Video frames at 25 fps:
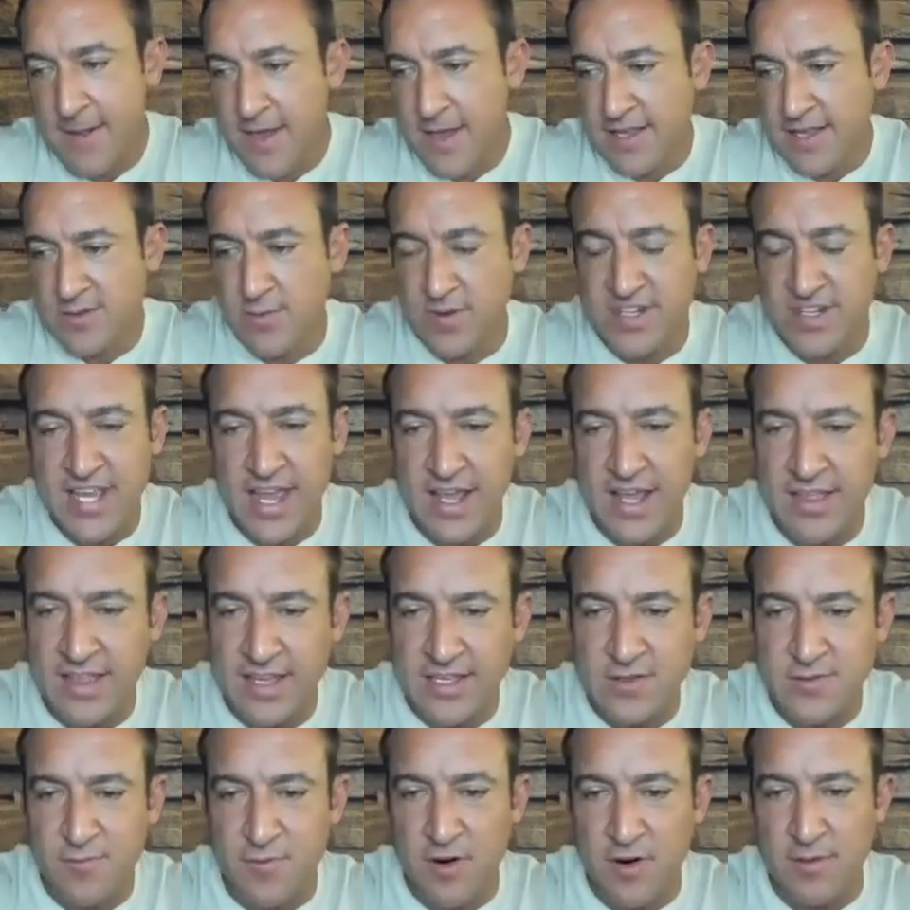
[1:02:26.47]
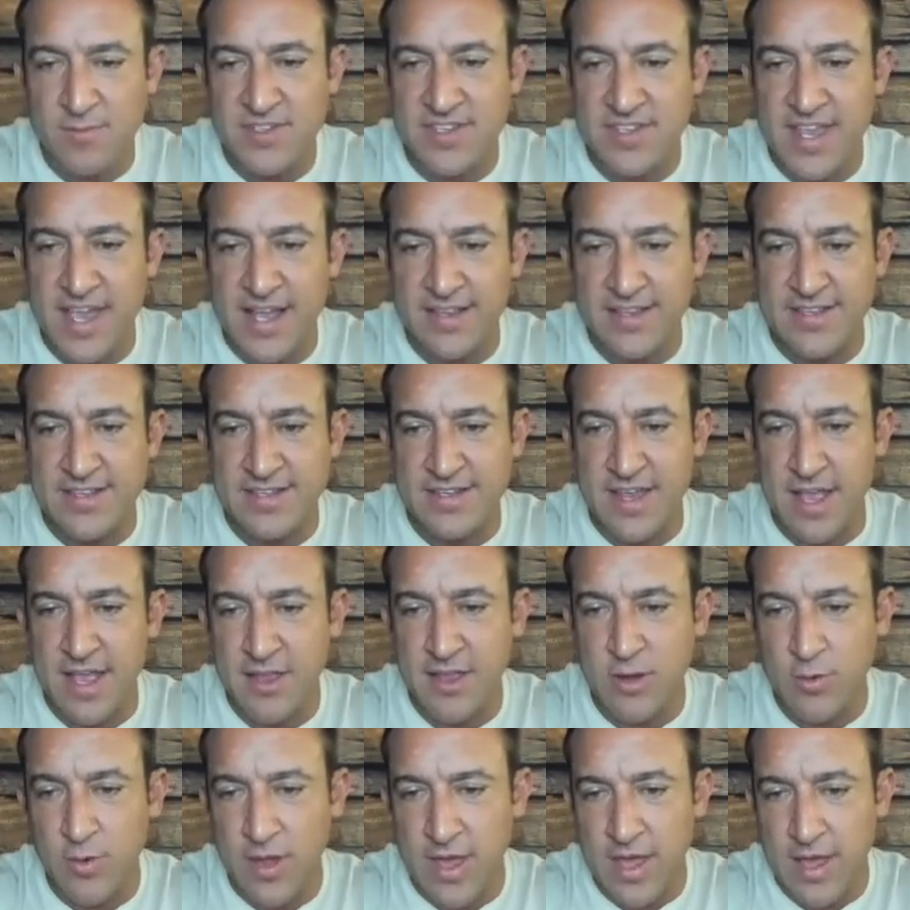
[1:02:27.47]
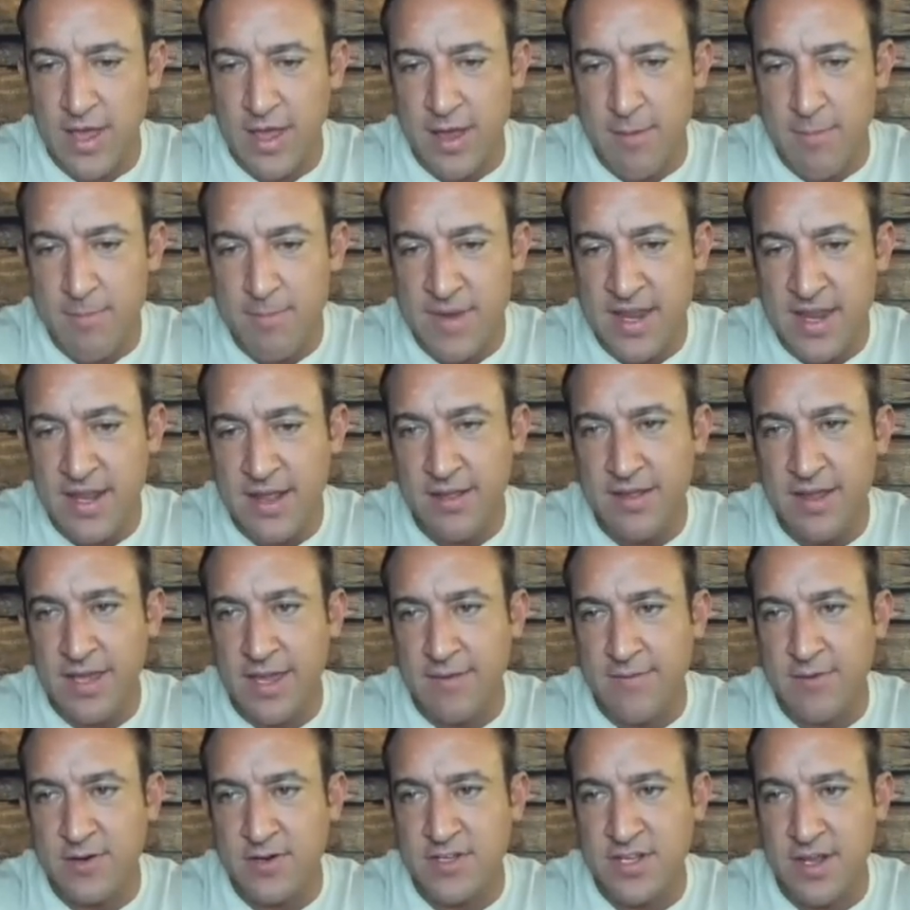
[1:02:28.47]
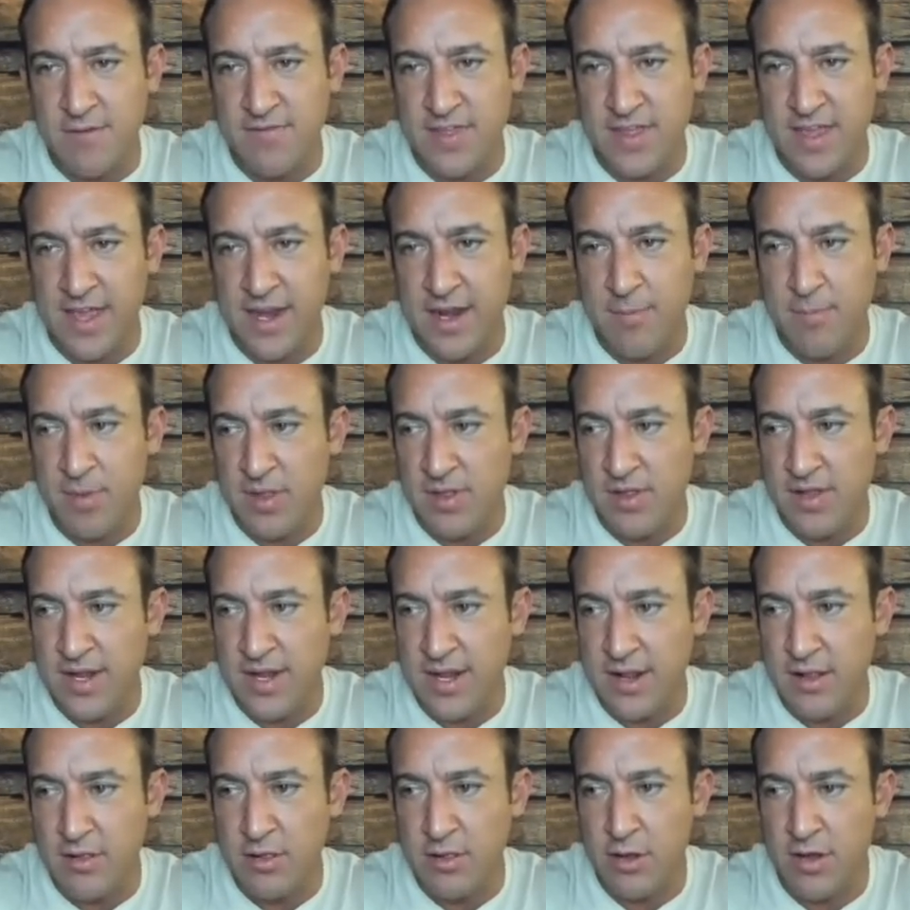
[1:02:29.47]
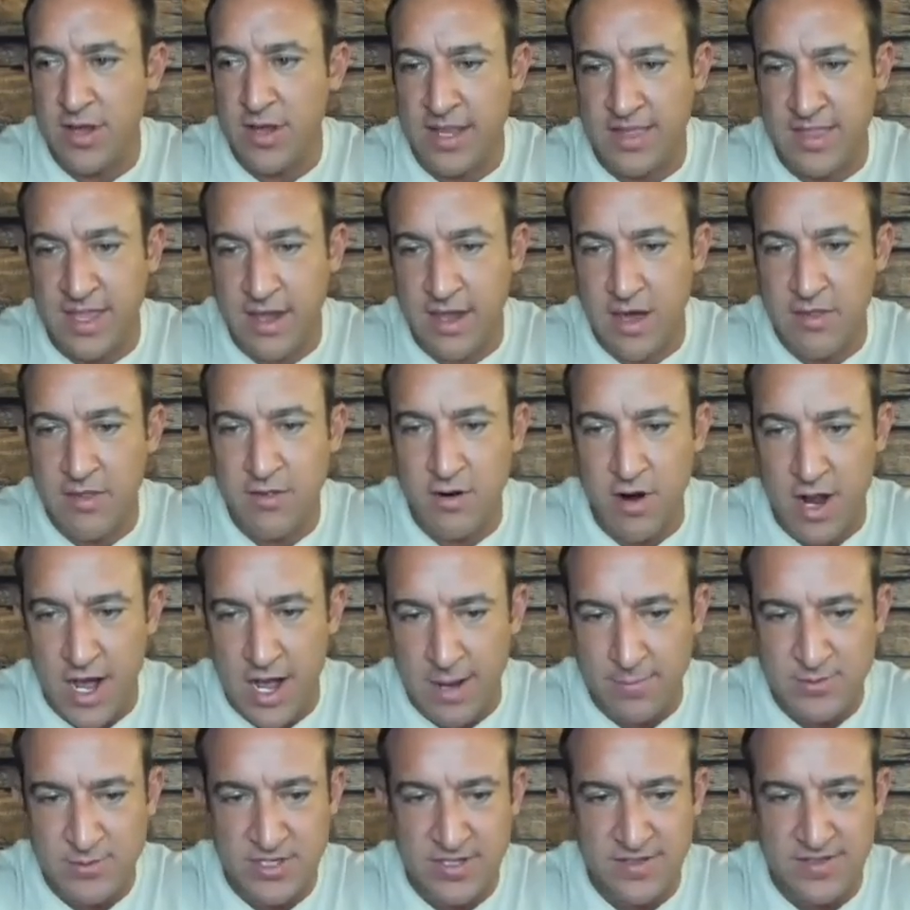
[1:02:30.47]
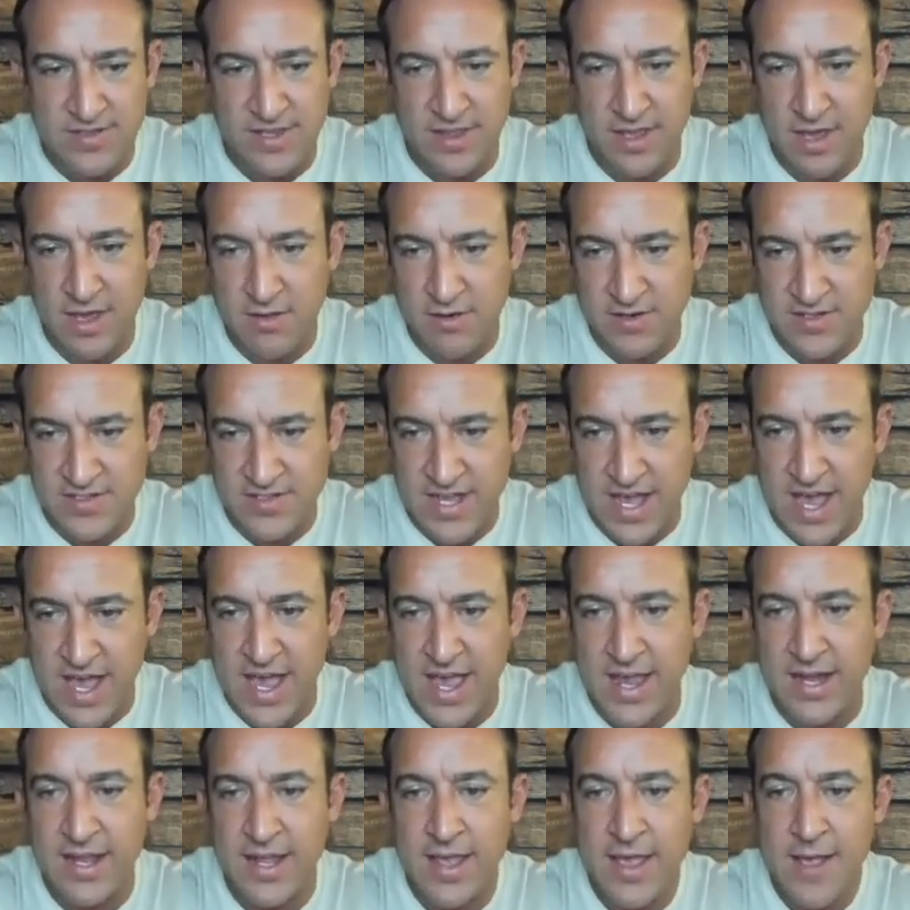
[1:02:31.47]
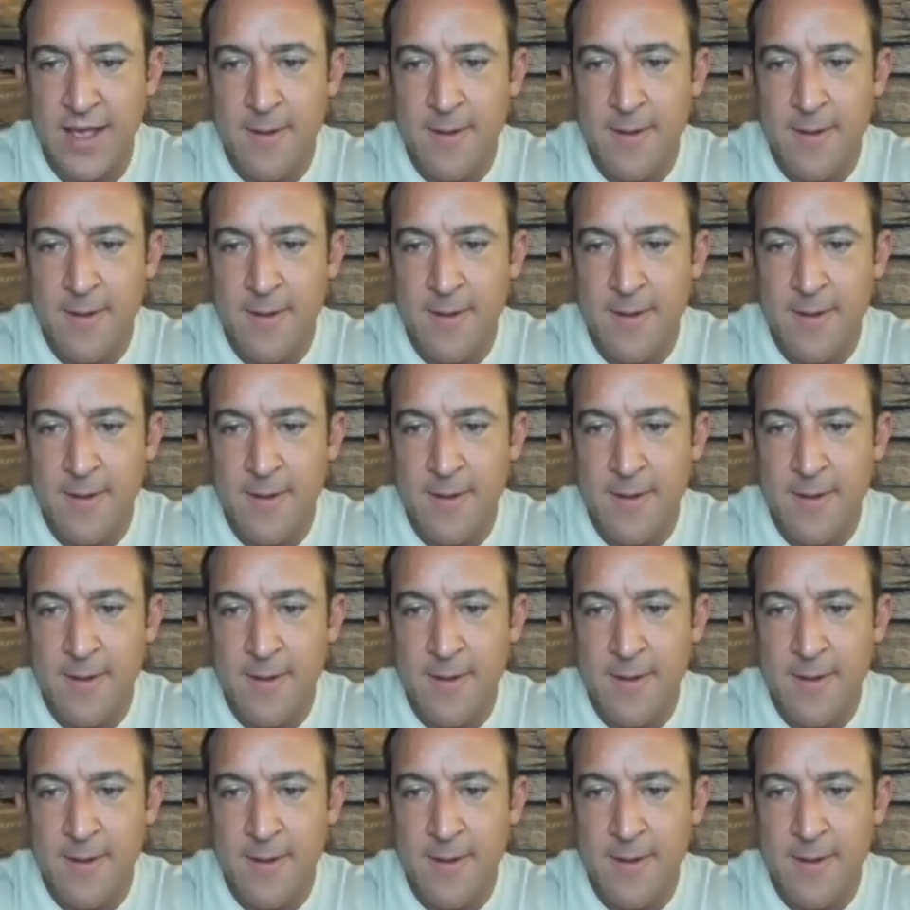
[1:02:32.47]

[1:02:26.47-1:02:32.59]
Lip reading: is we take these firm stances and you immediately give yourself the inability to look at the other options and the other side,